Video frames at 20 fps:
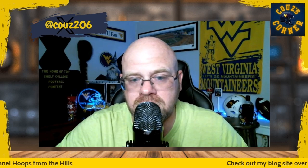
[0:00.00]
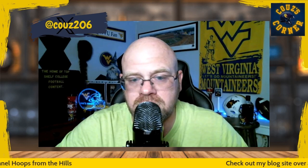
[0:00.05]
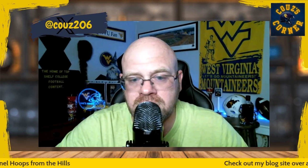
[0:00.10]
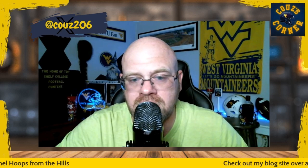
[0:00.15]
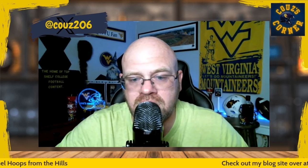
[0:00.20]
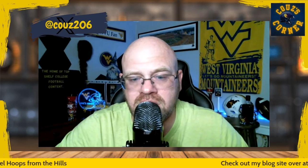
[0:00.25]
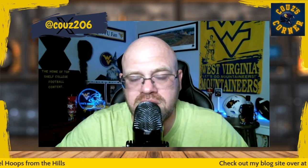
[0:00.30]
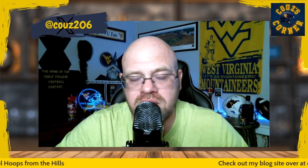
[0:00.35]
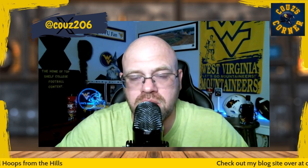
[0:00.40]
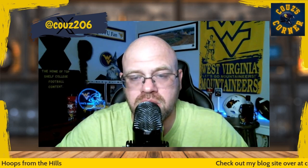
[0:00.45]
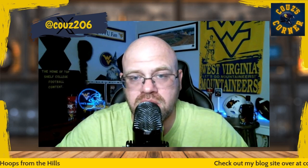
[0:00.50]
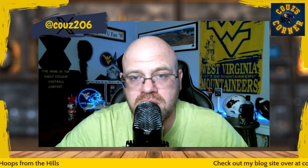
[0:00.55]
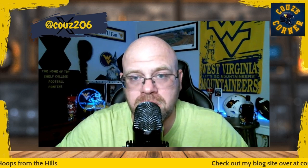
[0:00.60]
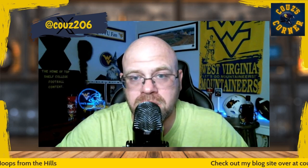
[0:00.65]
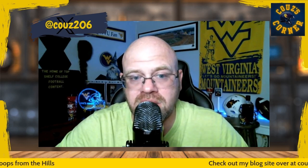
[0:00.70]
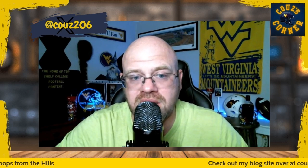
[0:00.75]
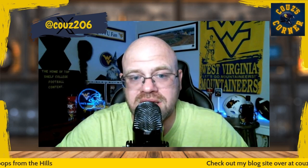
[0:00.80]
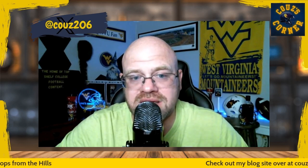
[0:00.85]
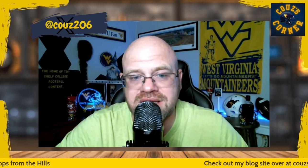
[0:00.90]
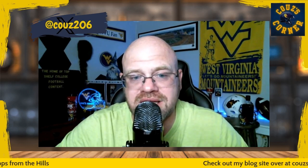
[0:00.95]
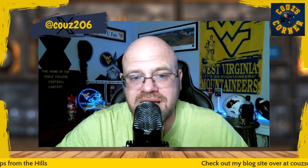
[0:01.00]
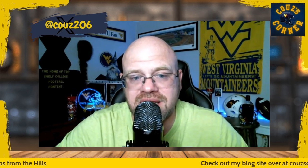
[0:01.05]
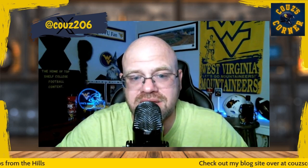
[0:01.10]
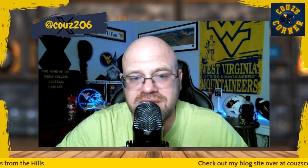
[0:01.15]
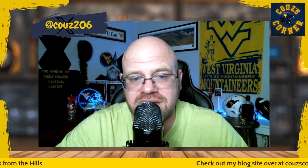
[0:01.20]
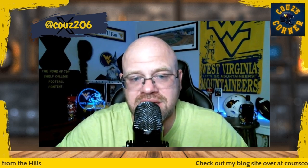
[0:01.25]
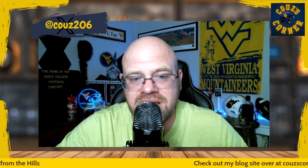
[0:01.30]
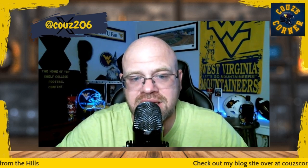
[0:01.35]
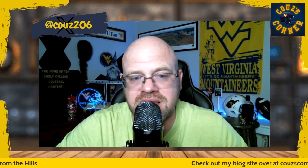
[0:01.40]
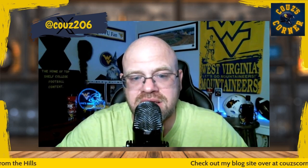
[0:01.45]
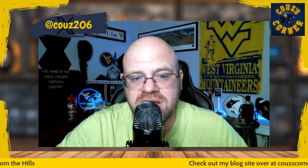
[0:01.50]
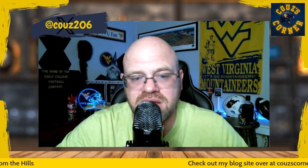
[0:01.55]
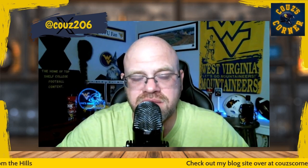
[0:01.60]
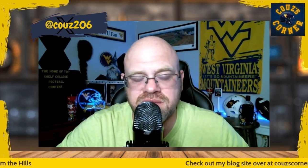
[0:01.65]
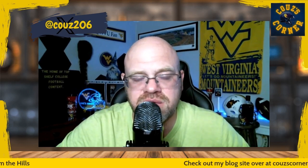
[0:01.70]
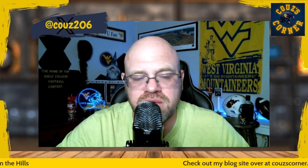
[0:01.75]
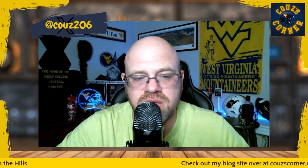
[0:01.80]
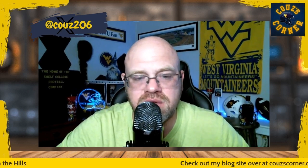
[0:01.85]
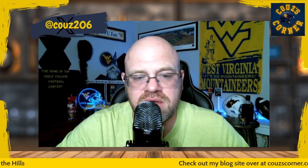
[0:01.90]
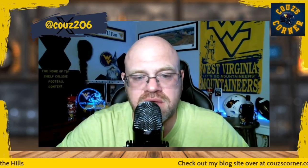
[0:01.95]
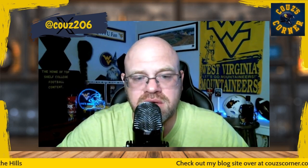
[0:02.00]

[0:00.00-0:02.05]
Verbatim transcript: my audio-only podcast and a few,